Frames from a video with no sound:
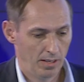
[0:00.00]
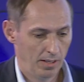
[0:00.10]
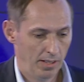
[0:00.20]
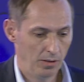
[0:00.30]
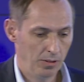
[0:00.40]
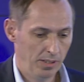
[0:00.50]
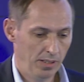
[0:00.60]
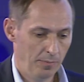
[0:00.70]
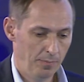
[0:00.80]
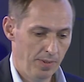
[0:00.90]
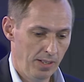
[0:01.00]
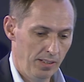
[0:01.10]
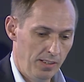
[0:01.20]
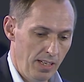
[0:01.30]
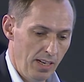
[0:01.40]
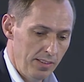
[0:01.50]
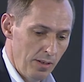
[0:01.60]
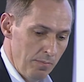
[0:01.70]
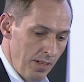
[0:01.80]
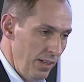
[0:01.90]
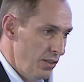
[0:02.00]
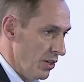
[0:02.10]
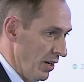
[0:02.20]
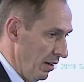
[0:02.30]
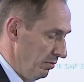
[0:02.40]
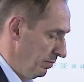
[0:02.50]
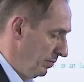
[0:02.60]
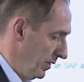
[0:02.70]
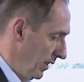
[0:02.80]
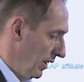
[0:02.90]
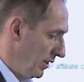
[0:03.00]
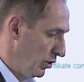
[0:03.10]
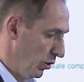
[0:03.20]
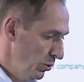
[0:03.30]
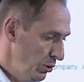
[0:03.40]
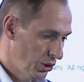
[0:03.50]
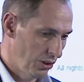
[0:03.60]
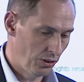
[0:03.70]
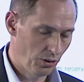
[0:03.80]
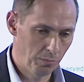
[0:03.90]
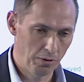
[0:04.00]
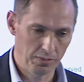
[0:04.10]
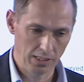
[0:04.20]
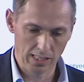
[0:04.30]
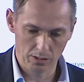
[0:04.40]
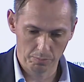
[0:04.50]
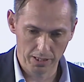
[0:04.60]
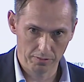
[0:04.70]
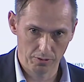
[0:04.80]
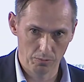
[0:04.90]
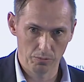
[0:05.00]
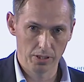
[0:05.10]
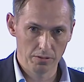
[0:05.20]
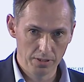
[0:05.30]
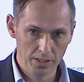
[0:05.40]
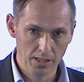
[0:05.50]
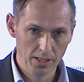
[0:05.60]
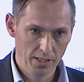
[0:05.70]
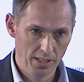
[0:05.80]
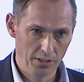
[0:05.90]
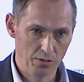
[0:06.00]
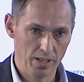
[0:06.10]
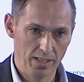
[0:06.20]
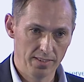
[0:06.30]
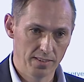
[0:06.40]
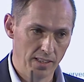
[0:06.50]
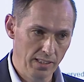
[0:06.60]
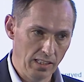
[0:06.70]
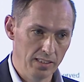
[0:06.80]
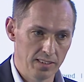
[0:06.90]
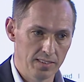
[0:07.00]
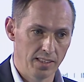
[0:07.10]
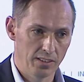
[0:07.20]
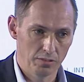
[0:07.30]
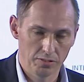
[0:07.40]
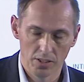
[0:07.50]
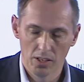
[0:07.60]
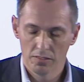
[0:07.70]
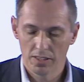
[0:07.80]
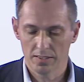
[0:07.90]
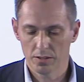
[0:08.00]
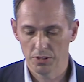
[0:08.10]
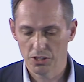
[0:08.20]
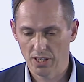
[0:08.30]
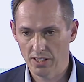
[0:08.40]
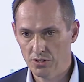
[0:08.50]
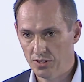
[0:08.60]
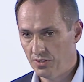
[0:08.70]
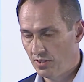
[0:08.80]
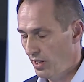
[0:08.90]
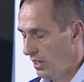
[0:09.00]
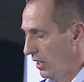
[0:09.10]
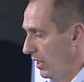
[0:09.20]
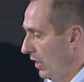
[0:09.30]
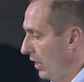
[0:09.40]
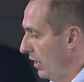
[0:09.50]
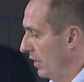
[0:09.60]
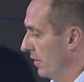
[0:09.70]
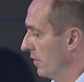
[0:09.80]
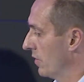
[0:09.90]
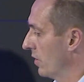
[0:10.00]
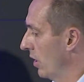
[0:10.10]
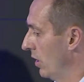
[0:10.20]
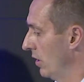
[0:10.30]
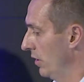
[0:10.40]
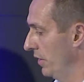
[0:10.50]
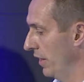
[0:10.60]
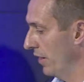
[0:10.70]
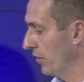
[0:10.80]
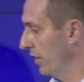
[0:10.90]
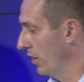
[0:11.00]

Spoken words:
Now, the other major solution on top of the cloud platform, where we address a clear set of customer challenges, is the area